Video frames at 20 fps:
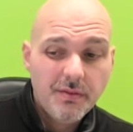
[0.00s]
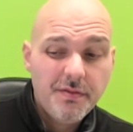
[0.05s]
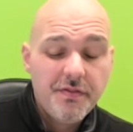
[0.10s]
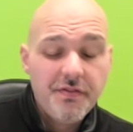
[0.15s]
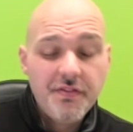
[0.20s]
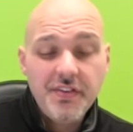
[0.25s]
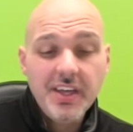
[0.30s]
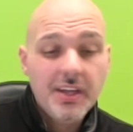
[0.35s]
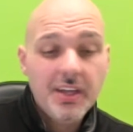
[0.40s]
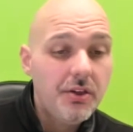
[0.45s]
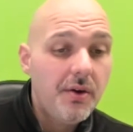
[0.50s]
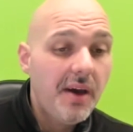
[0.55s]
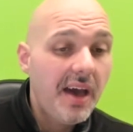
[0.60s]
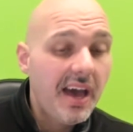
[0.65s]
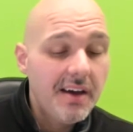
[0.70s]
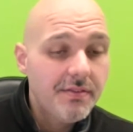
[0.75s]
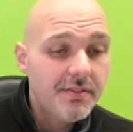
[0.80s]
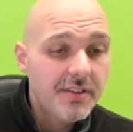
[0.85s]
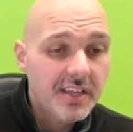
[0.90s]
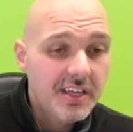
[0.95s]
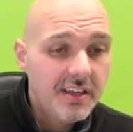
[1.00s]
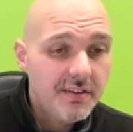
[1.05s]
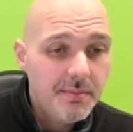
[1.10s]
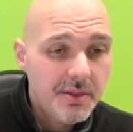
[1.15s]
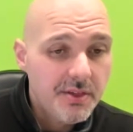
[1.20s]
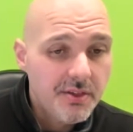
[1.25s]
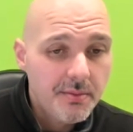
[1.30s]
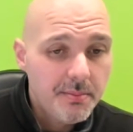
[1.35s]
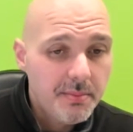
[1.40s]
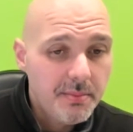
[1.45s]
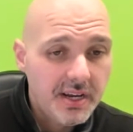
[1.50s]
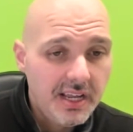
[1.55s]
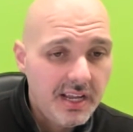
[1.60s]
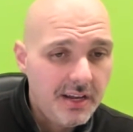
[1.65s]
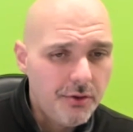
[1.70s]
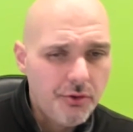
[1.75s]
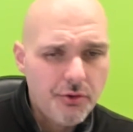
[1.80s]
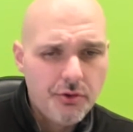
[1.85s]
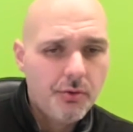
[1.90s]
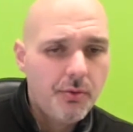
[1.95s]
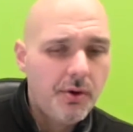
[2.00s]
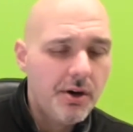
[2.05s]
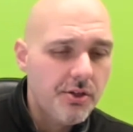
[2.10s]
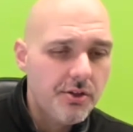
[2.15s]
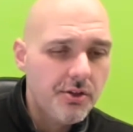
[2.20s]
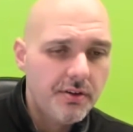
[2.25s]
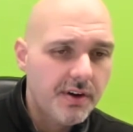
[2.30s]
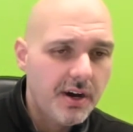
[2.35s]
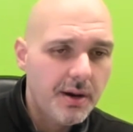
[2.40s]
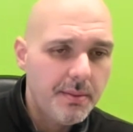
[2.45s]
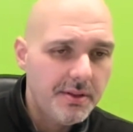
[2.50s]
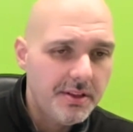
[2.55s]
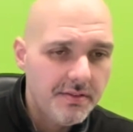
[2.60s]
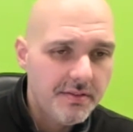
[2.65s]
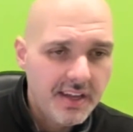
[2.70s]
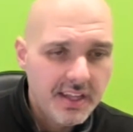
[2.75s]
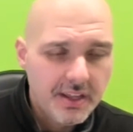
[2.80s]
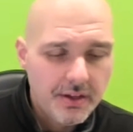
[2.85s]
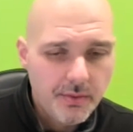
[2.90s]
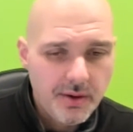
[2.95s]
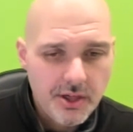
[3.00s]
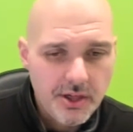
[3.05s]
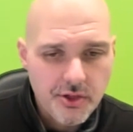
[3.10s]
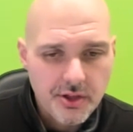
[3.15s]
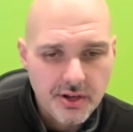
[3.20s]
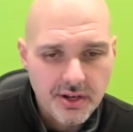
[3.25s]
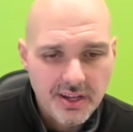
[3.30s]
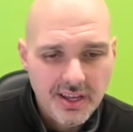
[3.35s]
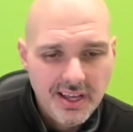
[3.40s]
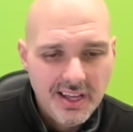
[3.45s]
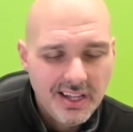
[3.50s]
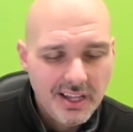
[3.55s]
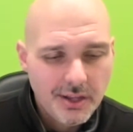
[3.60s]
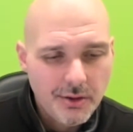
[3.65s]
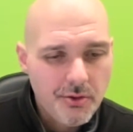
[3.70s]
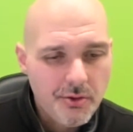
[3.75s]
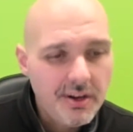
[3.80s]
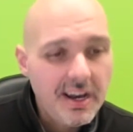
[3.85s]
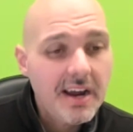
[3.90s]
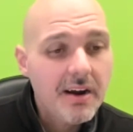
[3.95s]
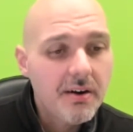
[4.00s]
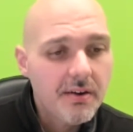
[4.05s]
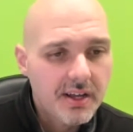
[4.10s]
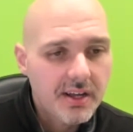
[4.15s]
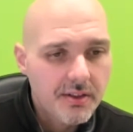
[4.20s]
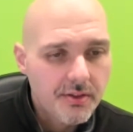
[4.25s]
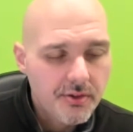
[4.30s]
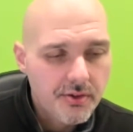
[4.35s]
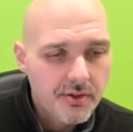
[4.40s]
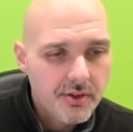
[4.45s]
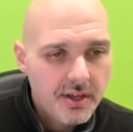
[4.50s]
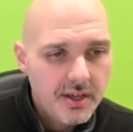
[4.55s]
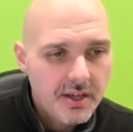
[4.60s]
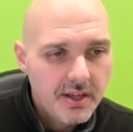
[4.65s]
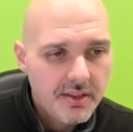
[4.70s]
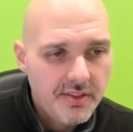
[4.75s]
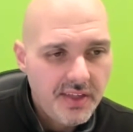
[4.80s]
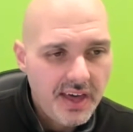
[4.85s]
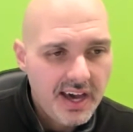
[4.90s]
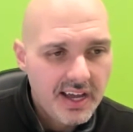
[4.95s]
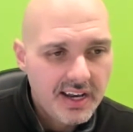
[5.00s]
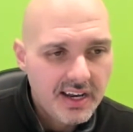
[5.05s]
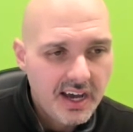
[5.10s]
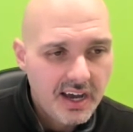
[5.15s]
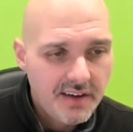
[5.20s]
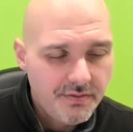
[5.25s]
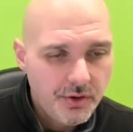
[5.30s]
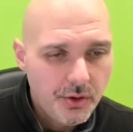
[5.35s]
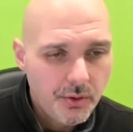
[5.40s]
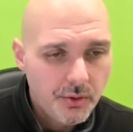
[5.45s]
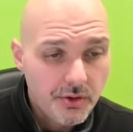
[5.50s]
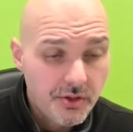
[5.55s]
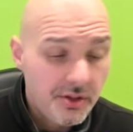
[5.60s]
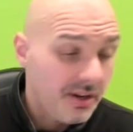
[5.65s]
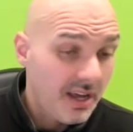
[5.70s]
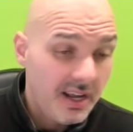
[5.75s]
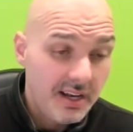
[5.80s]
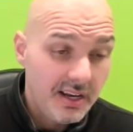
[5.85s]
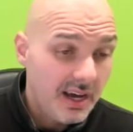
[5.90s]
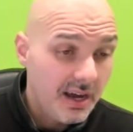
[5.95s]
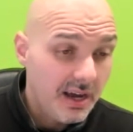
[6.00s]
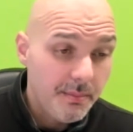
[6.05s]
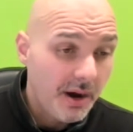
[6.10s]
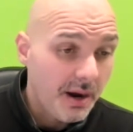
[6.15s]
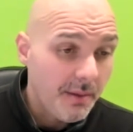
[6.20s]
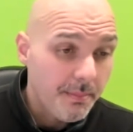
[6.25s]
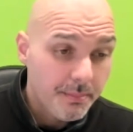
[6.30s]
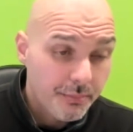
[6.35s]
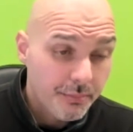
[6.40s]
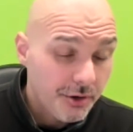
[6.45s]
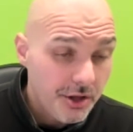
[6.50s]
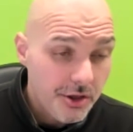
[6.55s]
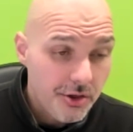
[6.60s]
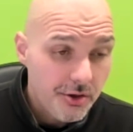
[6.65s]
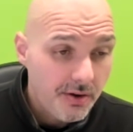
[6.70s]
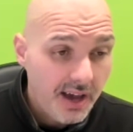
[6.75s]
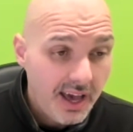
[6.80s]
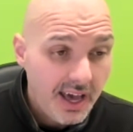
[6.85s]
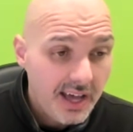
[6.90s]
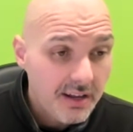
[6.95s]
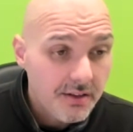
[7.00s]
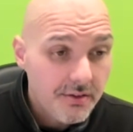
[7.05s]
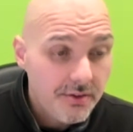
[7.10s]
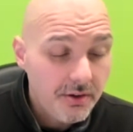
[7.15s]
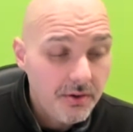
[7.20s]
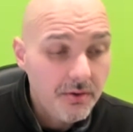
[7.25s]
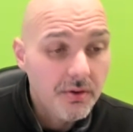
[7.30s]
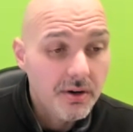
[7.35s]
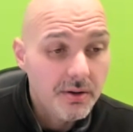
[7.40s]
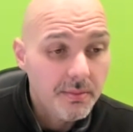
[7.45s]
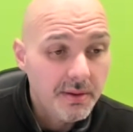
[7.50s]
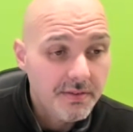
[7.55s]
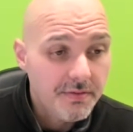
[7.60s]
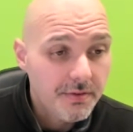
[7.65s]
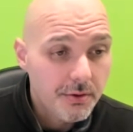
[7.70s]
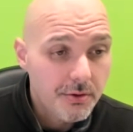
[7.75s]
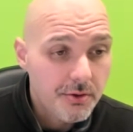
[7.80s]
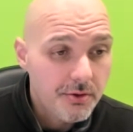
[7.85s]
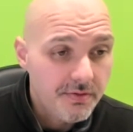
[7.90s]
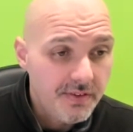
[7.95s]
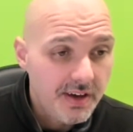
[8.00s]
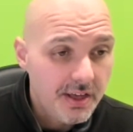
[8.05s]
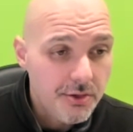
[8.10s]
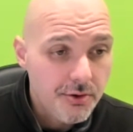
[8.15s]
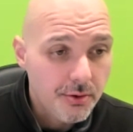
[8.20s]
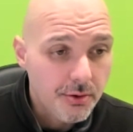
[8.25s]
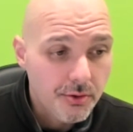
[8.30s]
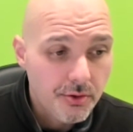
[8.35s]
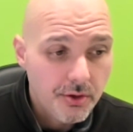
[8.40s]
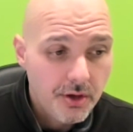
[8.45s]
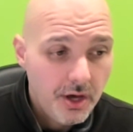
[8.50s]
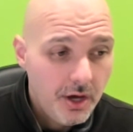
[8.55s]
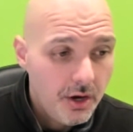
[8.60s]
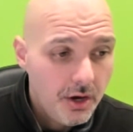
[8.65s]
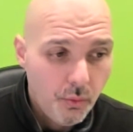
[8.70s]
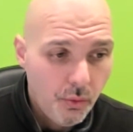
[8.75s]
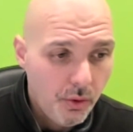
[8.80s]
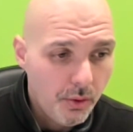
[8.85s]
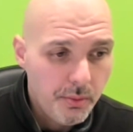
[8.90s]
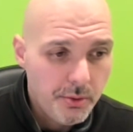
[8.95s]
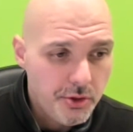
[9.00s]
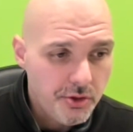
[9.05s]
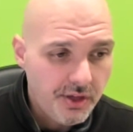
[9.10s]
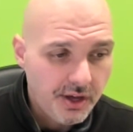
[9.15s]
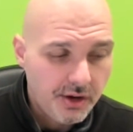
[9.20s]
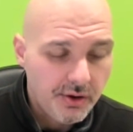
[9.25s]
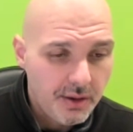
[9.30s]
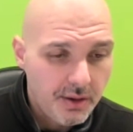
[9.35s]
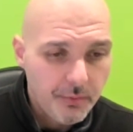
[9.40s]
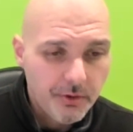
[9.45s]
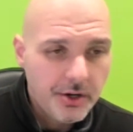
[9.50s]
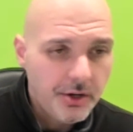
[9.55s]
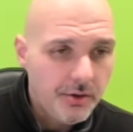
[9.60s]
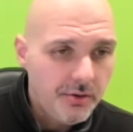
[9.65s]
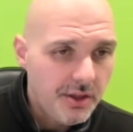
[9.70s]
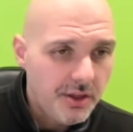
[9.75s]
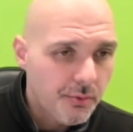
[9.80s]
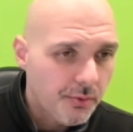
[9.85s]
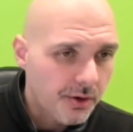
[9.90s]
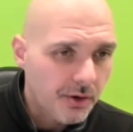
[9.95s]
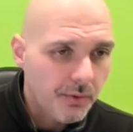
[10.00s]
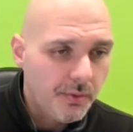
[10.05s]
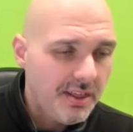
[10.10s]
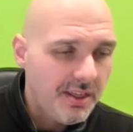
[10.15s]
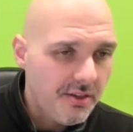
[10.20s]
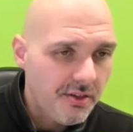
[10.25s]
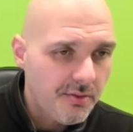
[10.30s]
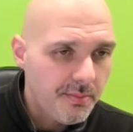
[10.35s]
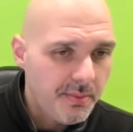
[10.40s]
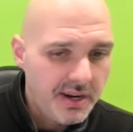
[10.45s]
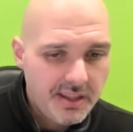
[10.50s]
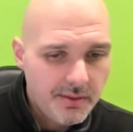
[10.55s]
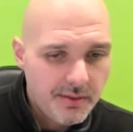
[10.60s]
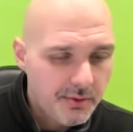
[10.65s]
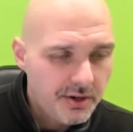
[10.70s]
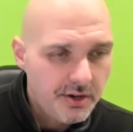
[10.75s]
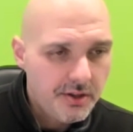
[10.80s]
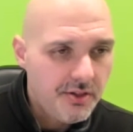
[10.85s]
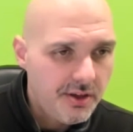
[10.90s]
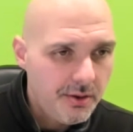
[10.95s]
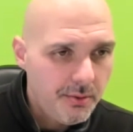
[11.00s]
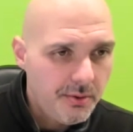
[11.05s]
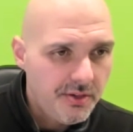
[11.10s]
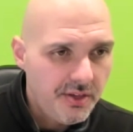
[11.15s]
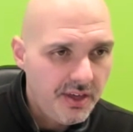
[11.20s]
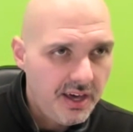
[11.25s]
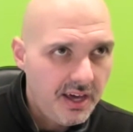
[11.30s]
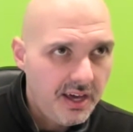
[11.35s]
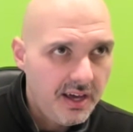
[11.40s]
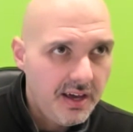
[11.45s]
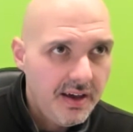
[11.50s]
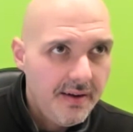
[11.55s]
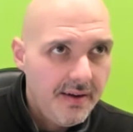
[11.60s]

feel you have to give me some money. It's just a question of coming to valuation. Like, there's an arrogance that I've noticed. And I'm pretty sure I had it too in my first 2 ventures, where we're just like, okay, we're going to do this. We're going to raise this money. Then we're going to do Series A.